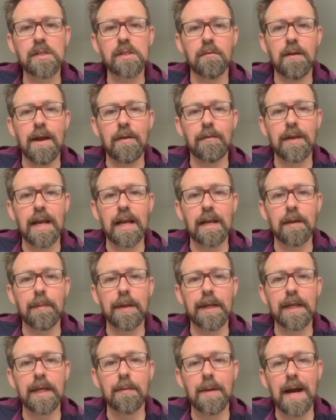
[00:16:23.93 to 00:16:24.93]
around
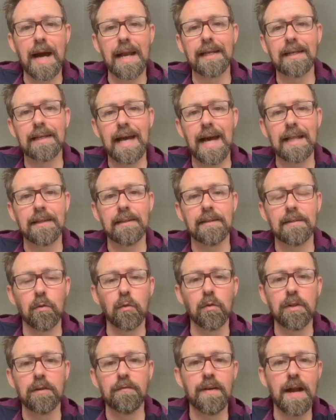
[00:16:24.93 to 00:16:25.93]
aluminium and
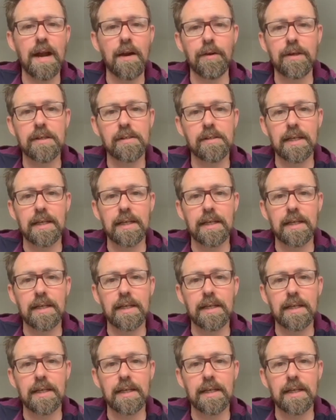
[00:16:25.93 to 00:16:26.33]
all the various